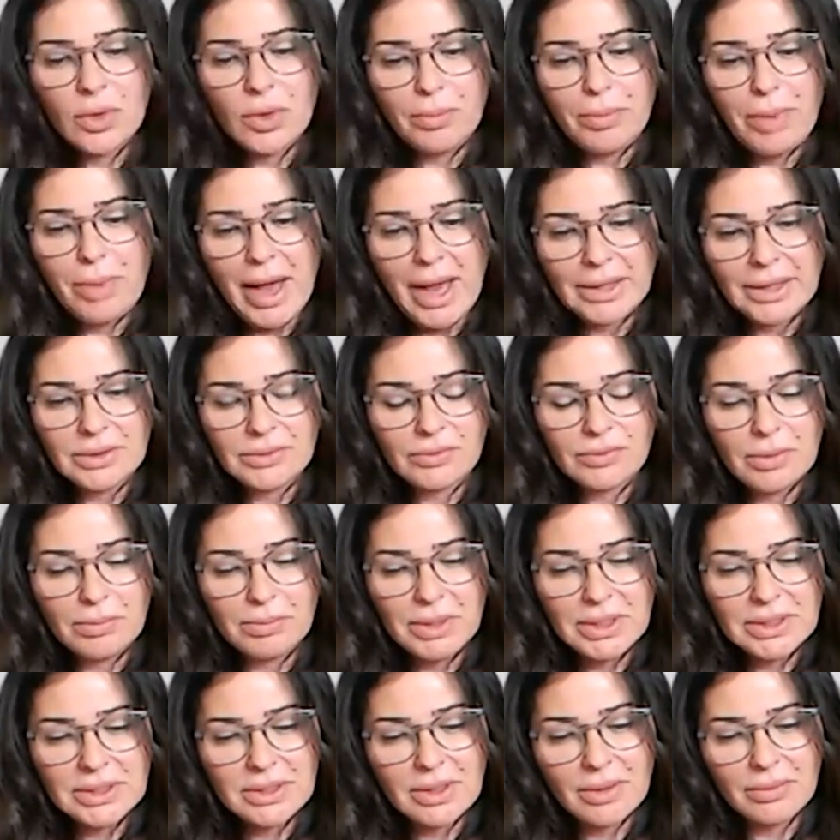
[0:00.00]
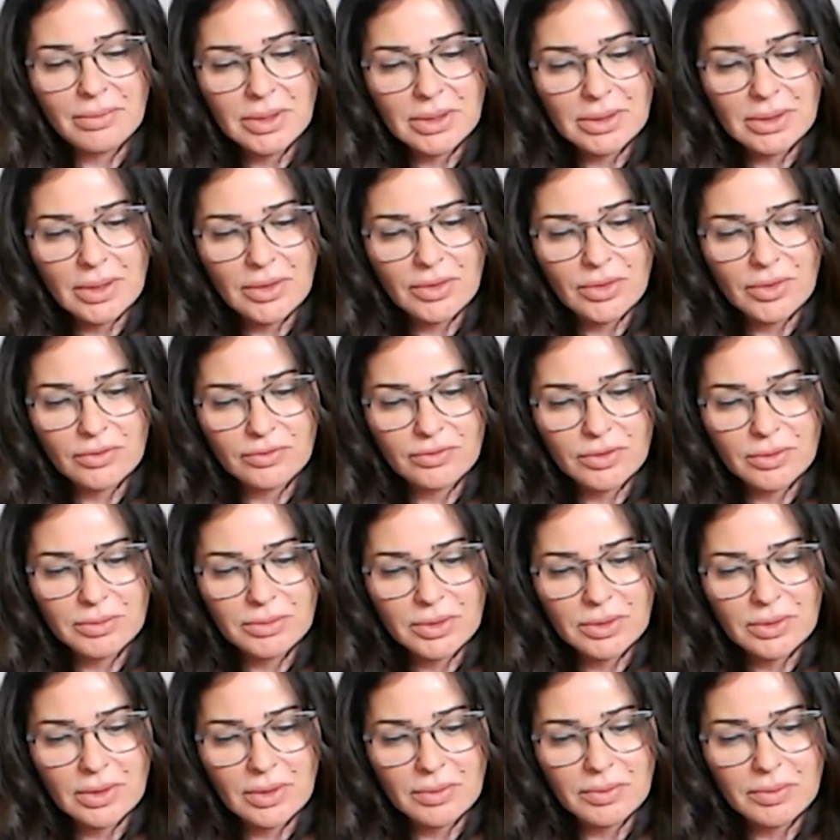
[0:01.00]
to go back, repeat something I heard from
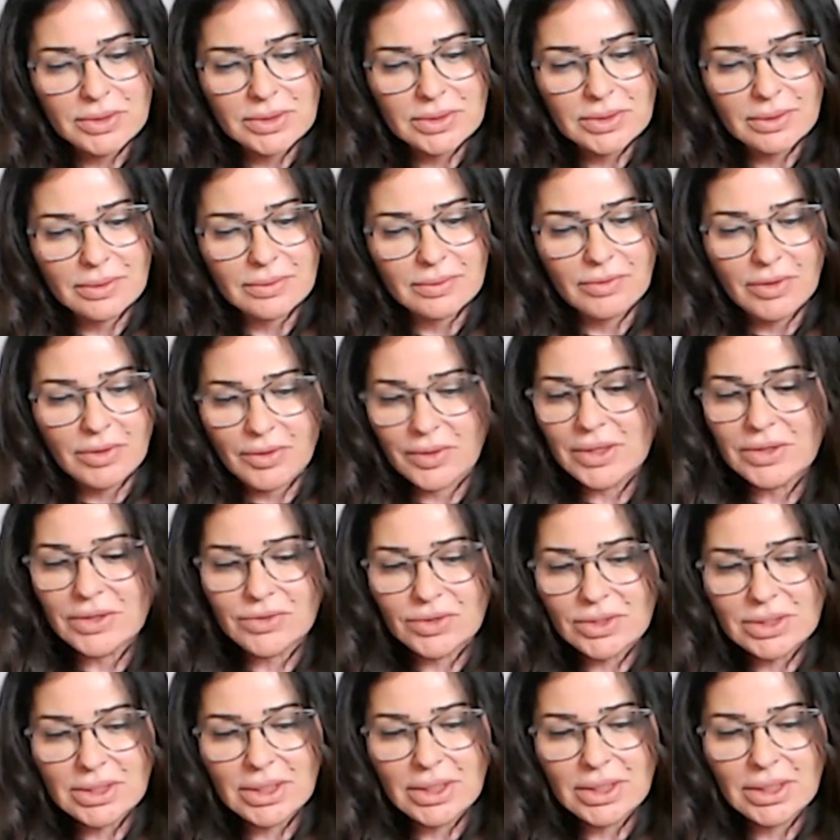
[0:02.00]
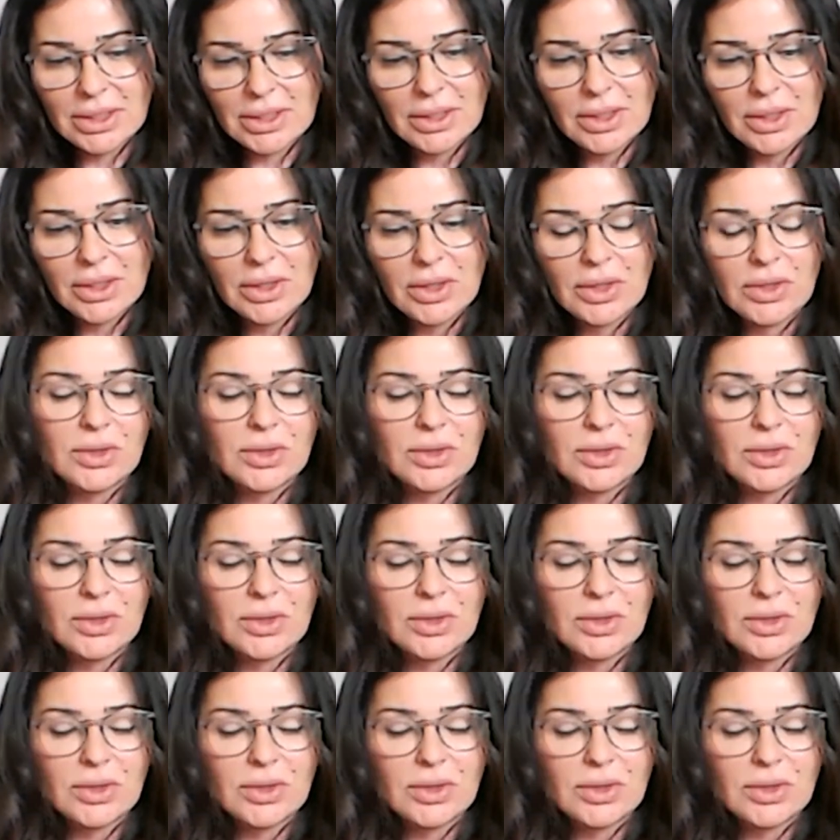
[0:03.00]
you that was very interesting.